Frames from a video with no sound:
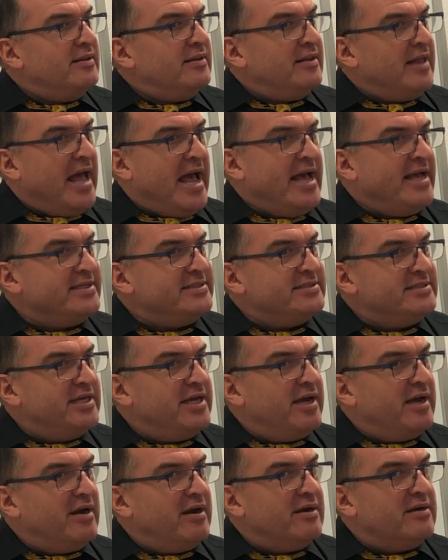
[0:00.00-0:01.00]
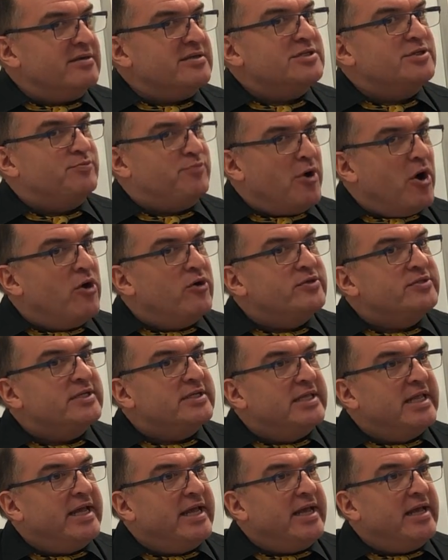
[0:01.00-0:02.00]
last year,
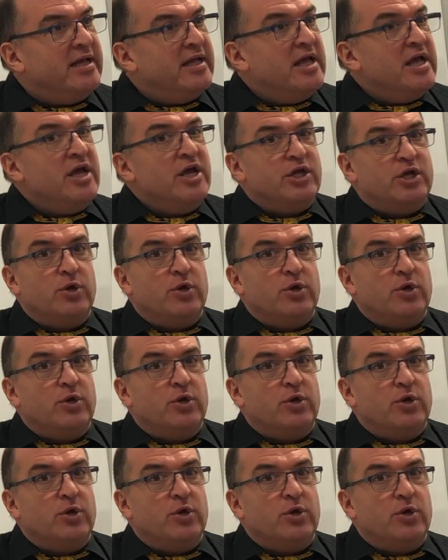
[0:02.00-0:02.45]
supposedly,